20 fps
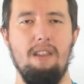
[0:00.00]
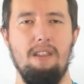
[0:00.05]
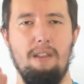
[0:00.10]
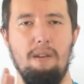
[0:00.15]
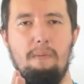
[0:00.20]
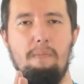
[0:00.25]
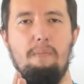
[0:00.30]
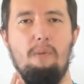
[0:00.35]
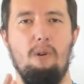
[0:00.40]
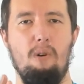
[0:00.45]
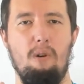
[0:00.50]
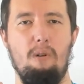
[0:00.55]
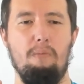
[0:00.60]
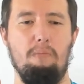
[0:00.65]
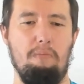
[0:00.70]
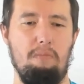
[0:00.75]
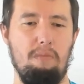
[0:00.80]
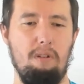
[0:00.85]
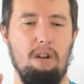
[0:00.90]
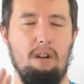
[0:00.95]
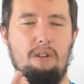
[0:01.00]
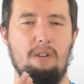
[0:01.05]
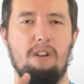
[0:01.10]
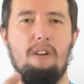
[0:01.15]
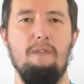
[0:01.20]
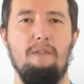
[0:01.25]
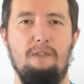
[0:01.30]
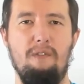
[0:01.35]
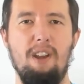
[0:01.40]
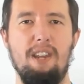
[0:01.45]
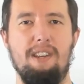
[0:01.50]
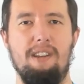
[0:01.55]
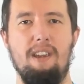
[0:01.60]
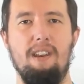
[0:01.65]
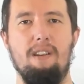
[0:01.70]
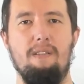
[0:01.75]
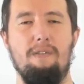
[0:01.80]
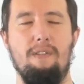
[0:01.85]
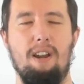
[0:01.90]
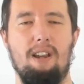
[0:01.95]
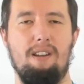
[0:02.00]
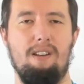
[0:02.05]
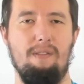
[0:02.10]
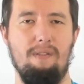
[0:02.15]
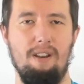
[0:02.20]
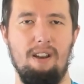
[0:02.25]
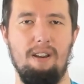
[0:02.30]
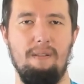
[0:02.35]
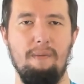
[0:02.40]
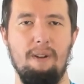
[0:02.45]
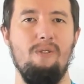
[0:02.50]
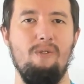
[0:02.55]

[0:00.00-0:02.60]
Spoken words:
the more you can fit in effectively.